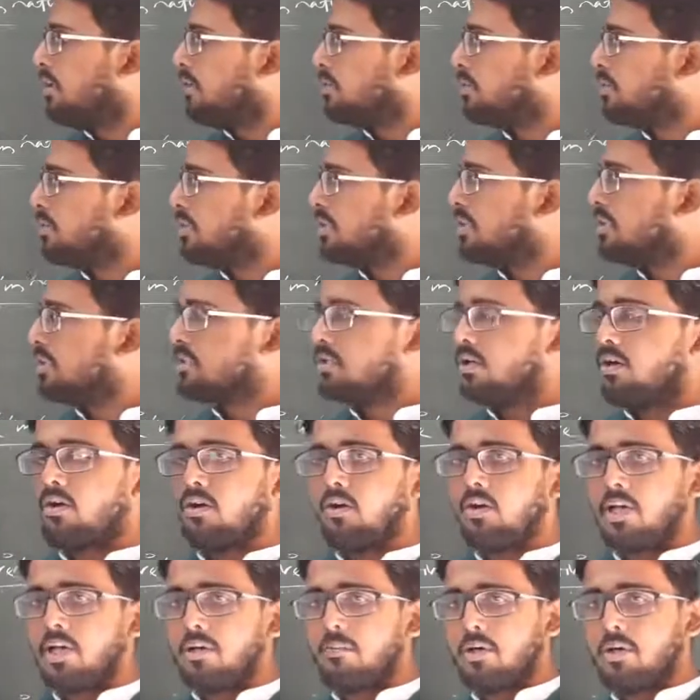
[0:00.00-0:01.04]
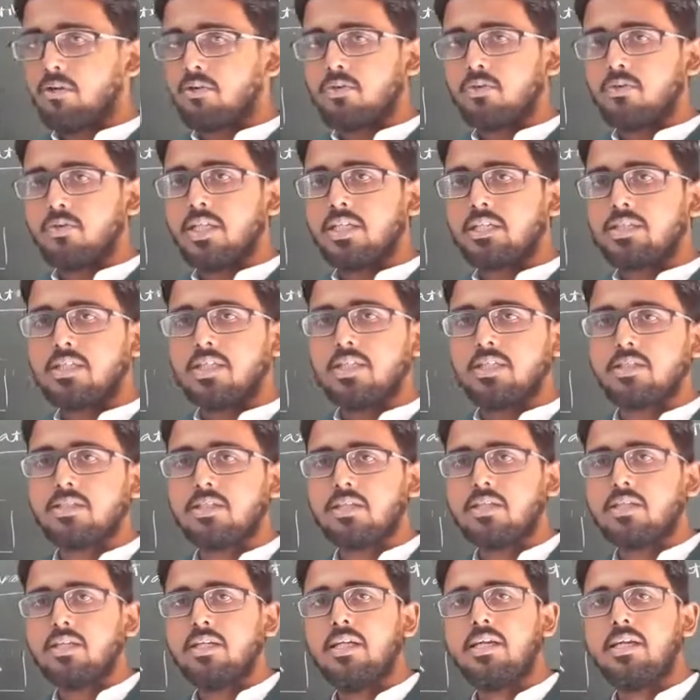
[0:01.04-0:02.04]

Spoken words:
So this is all about today's lecture.